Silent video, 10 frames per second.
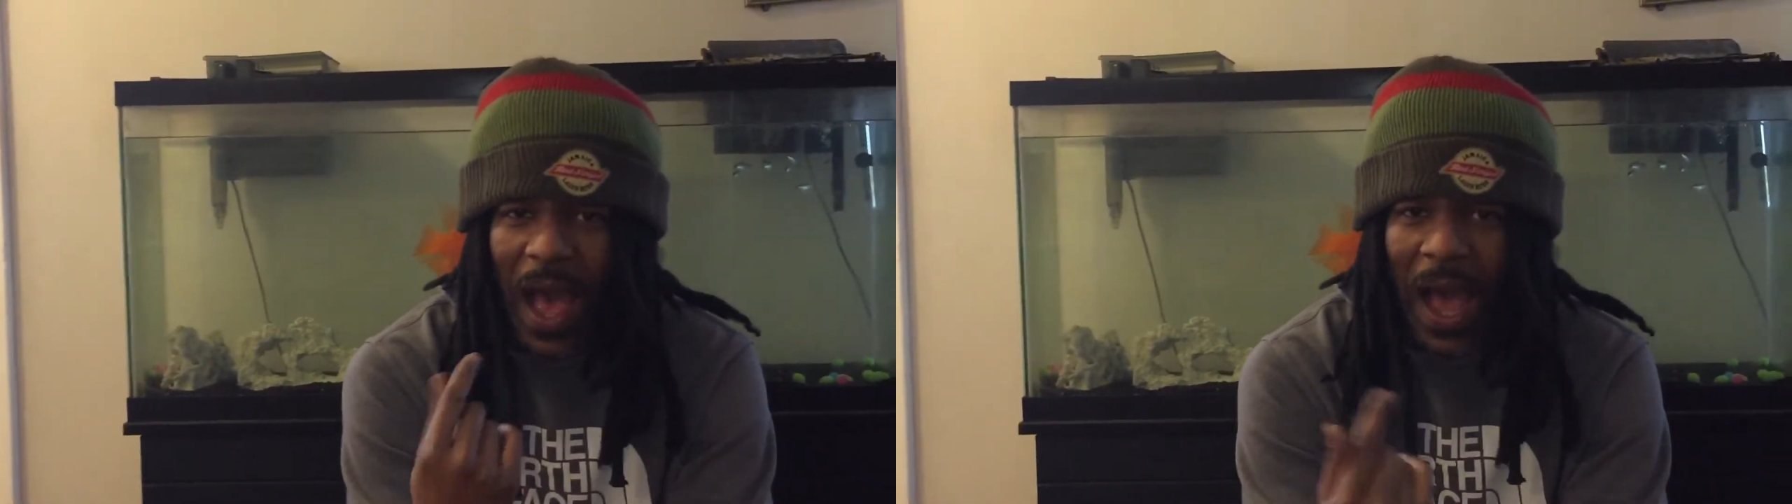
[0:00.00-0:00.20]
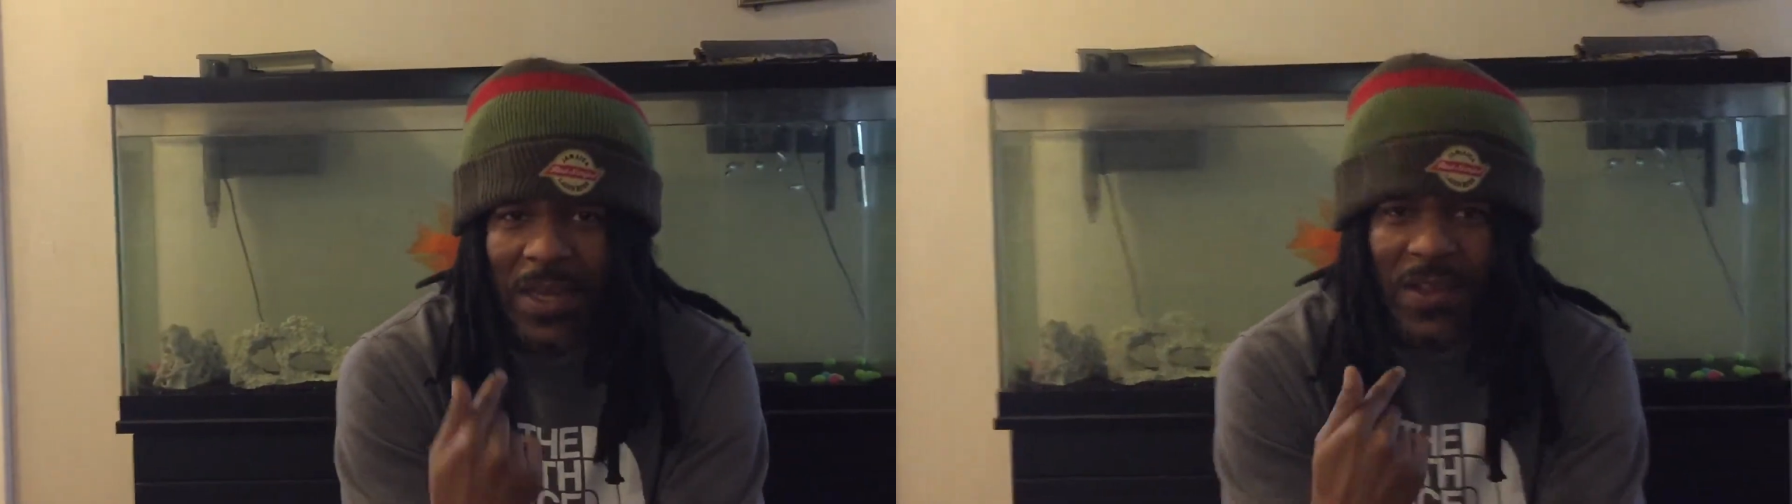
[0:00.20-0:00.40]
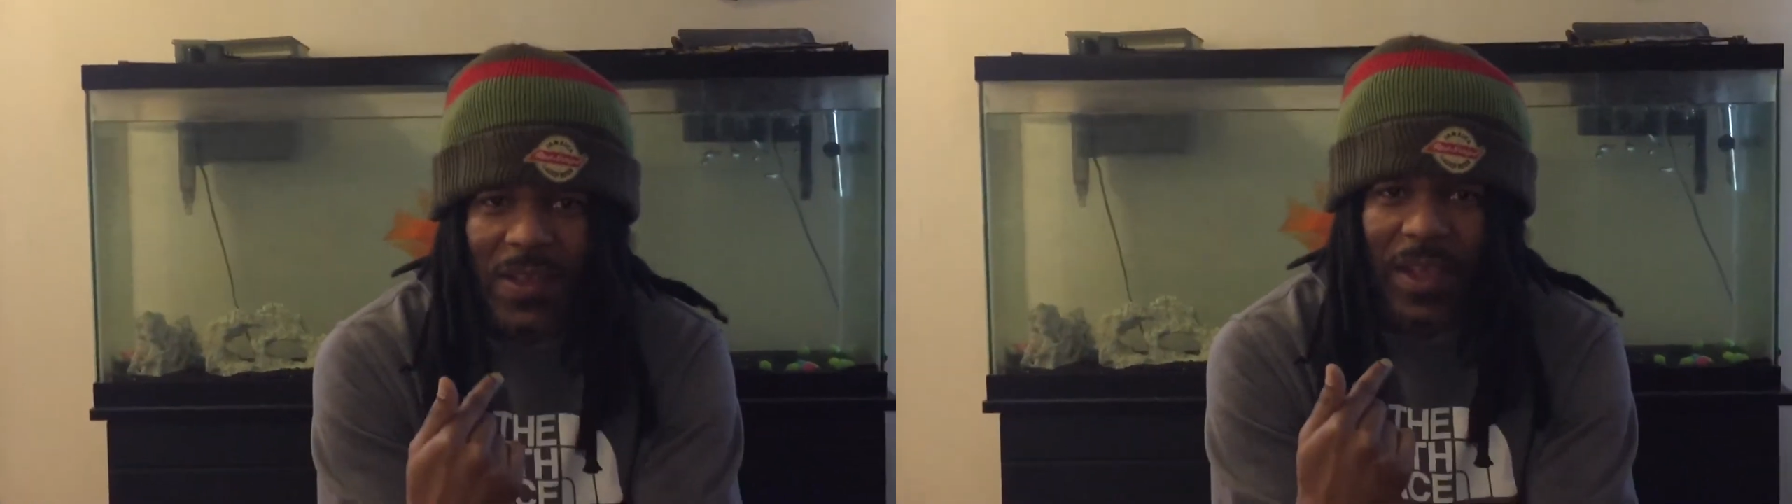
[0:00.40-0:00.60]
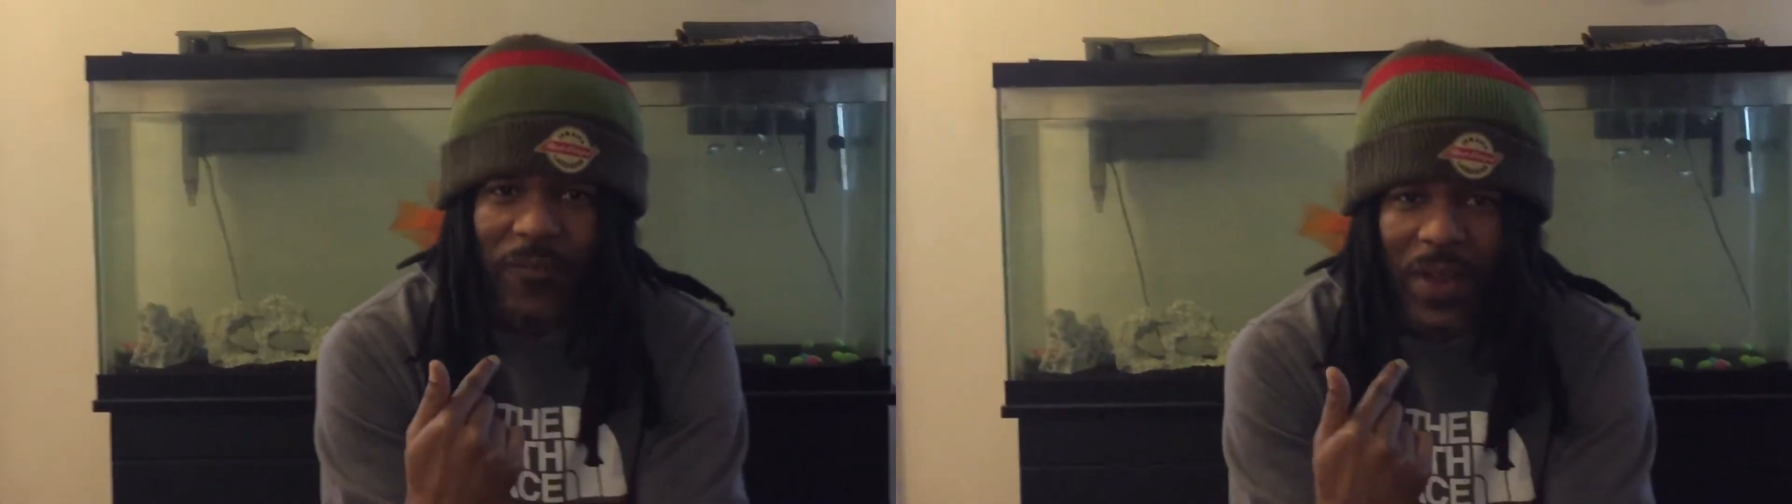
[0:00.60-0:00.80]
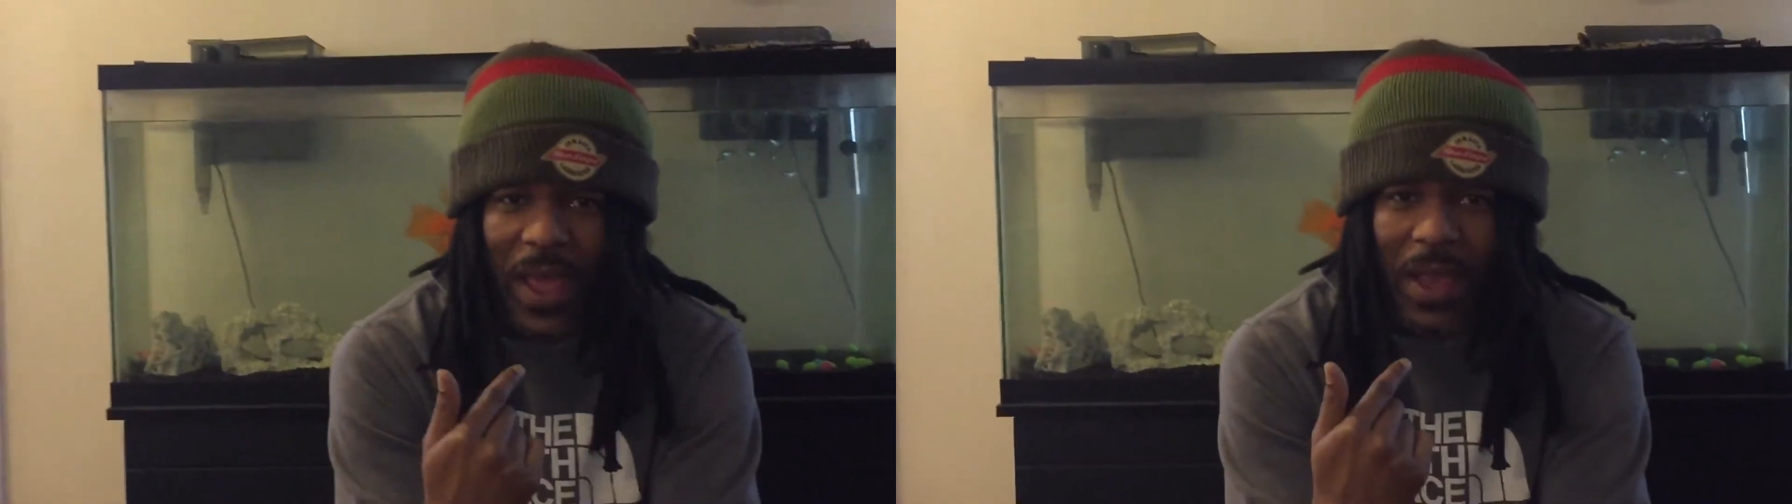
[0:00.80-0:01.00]
I just think
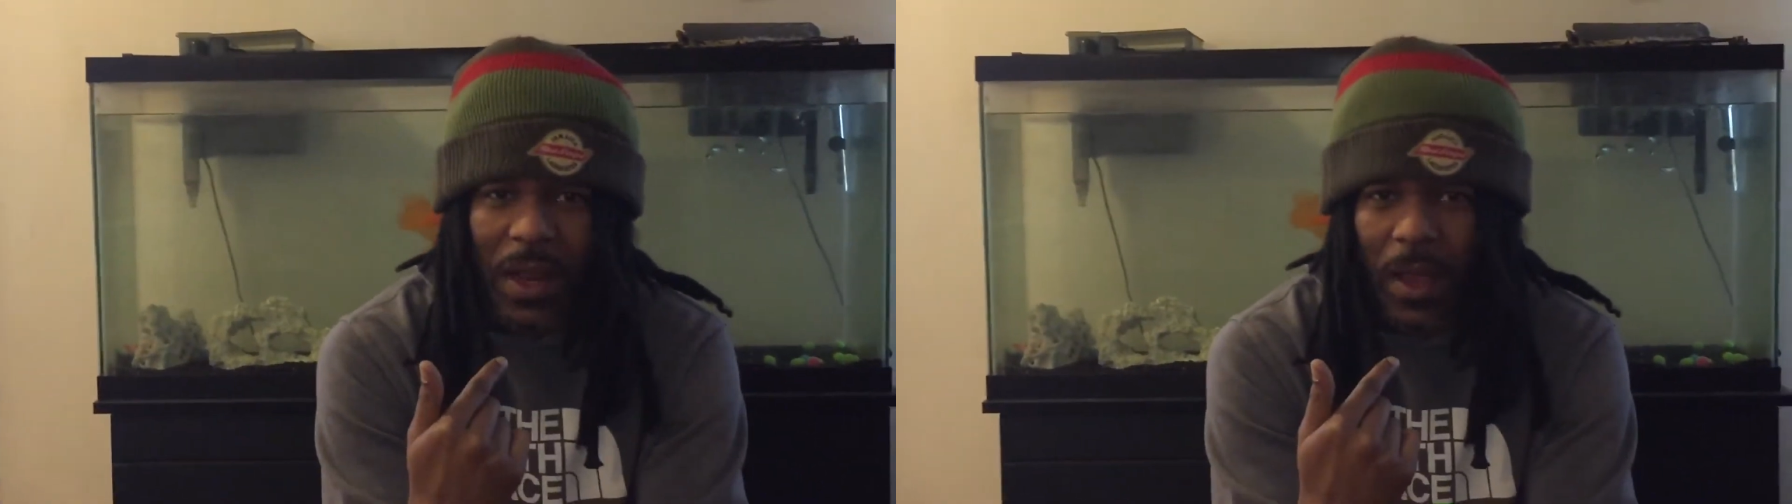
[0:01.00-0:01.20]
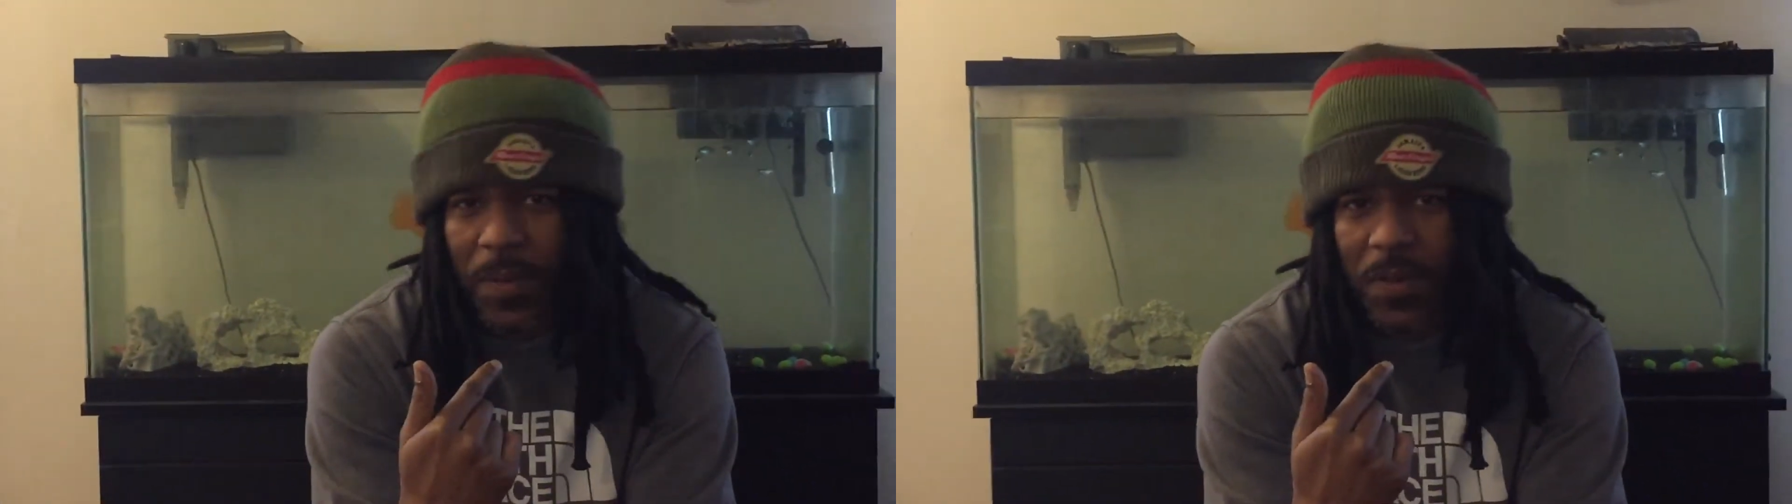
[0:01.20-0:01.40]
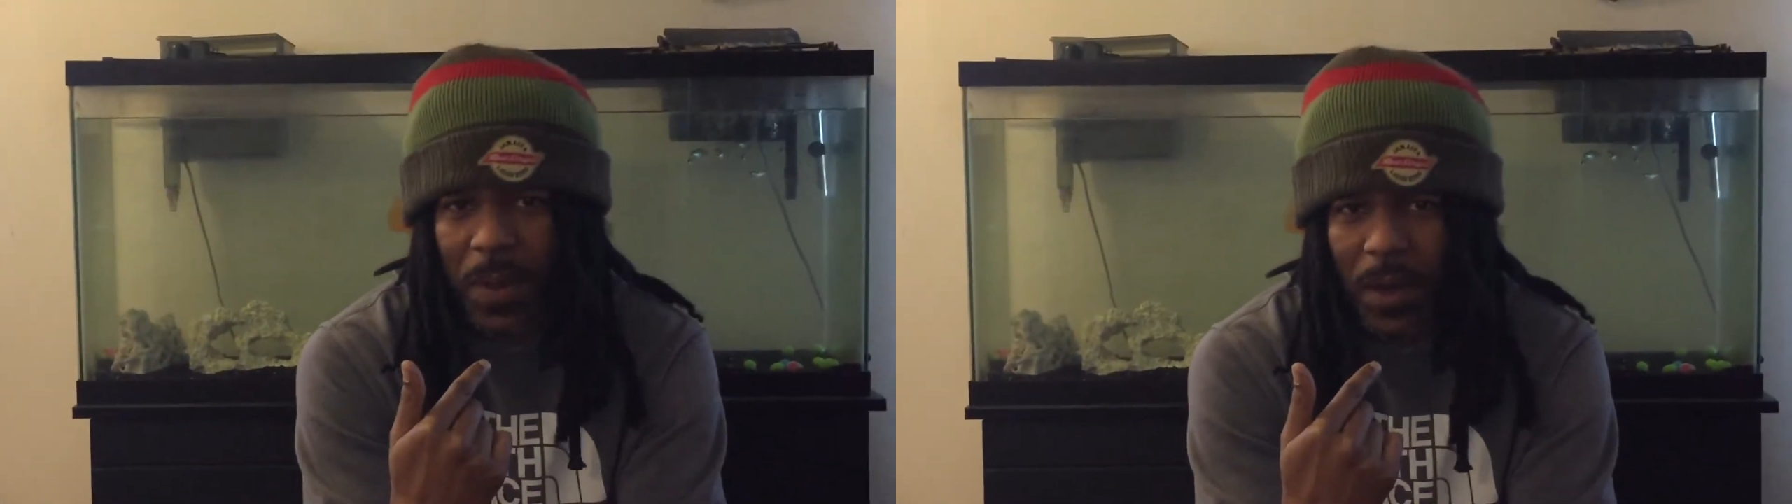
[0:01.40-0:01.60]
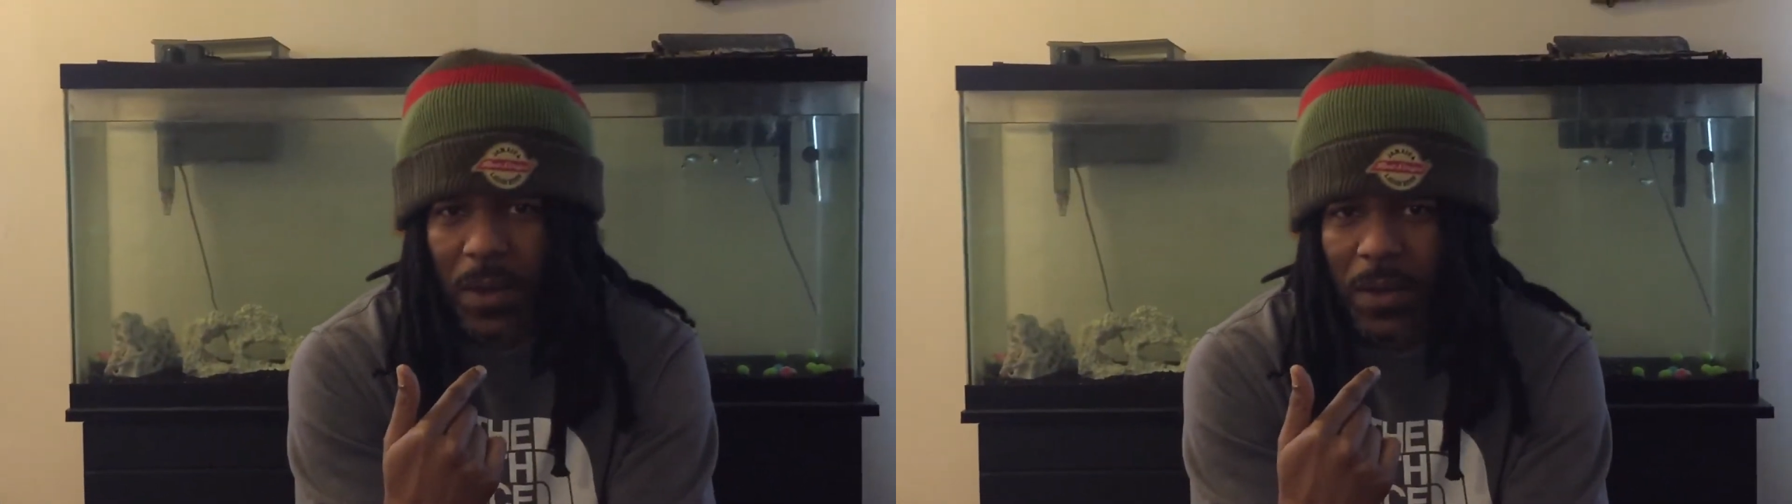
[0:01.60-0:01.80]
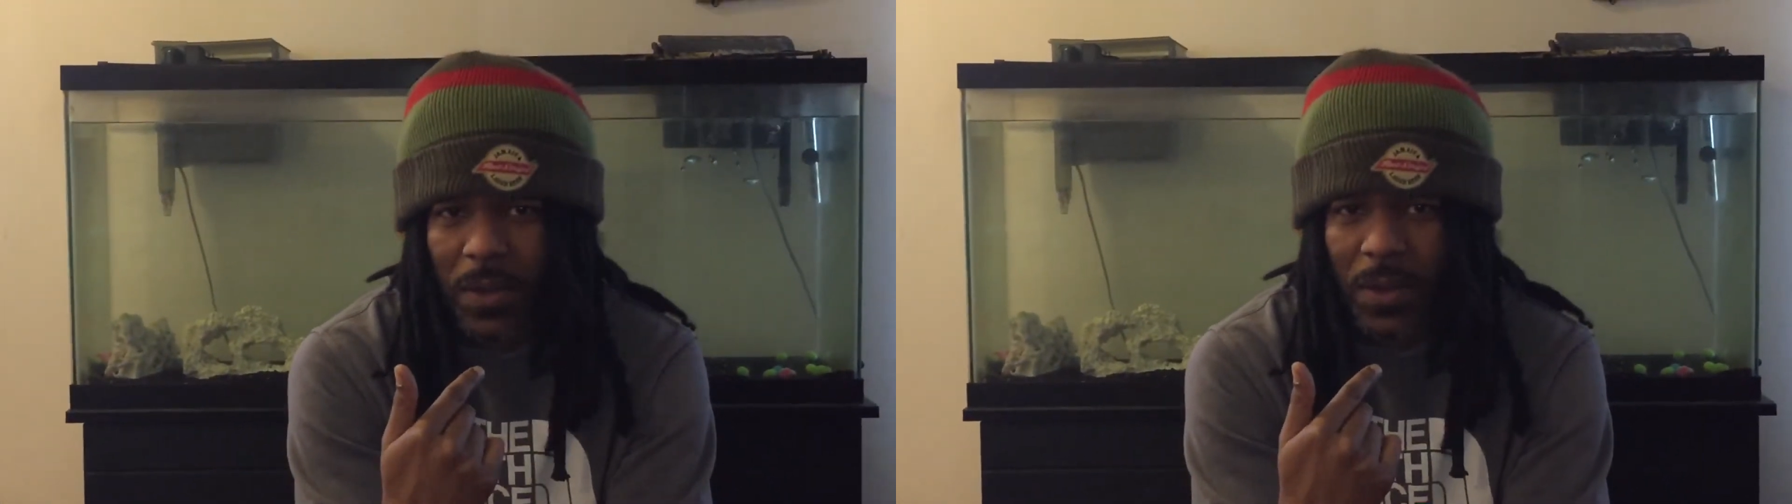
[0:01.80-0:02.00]
Flight Club is better.